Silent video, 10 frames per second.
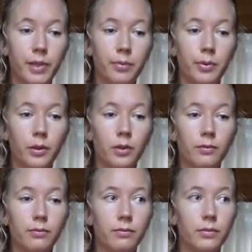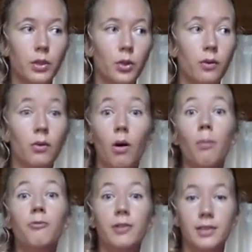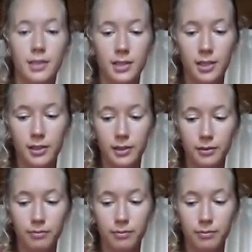people who obviously need it.